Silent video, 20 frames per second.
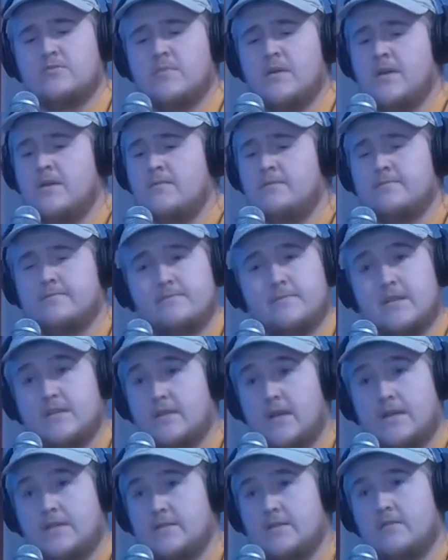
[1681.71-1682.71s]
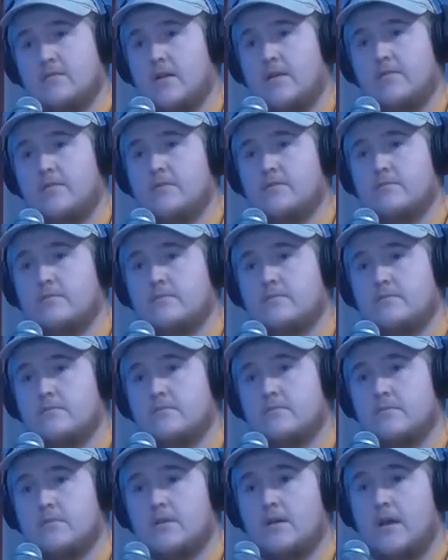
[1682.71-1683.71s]
man, it, I still love it.
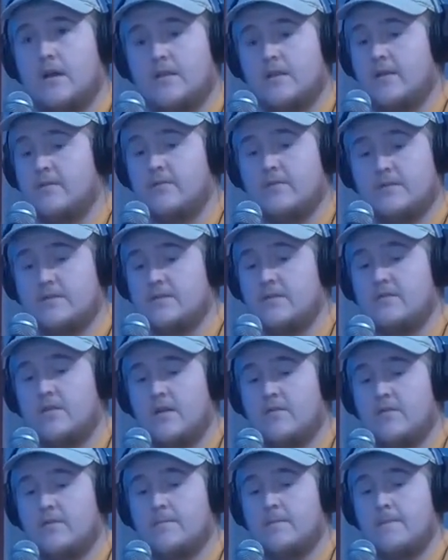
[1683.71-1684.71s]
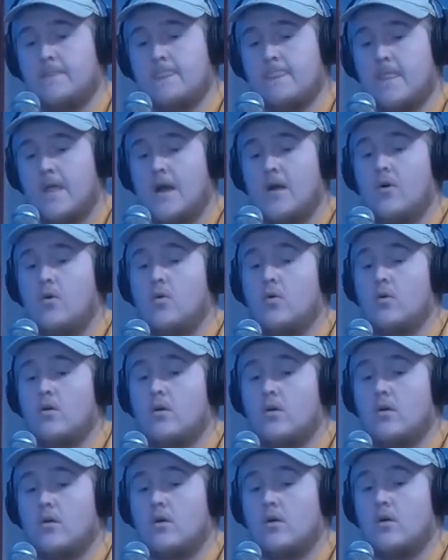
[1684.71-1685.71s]
I definitely still love it. Now,
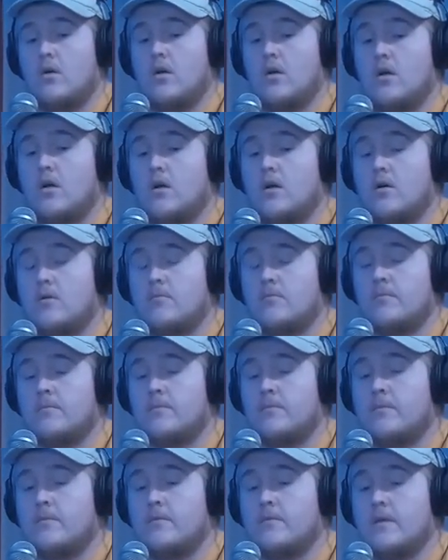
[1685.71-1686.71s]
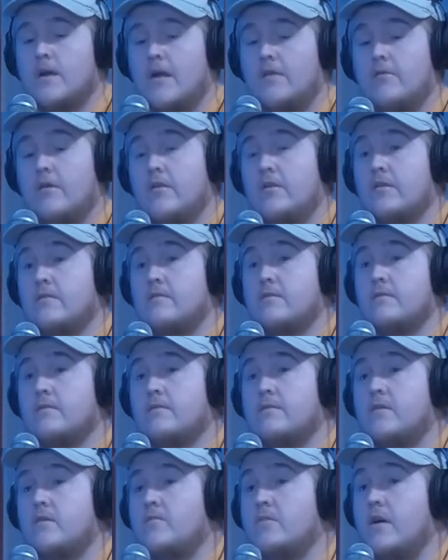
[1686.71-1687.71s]
um, I'd rather
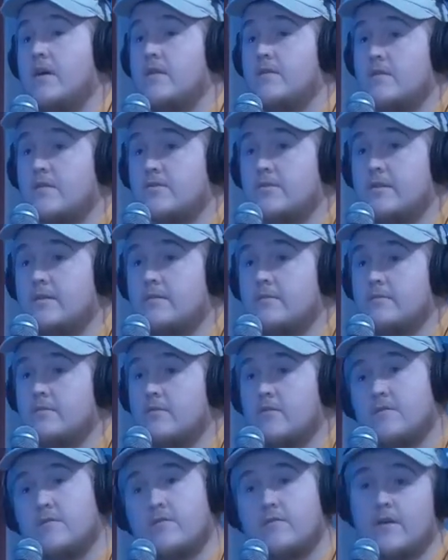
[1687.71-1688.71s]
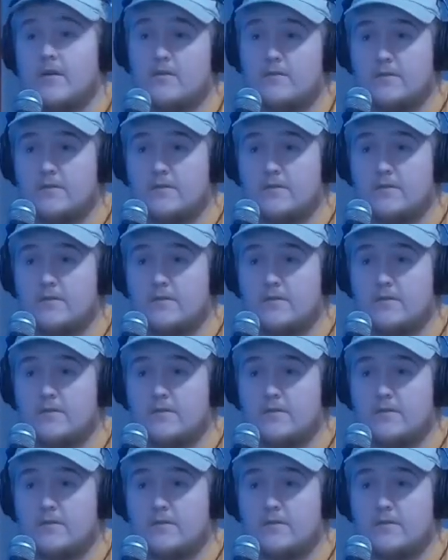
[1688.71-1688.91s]
film ice fishing over regular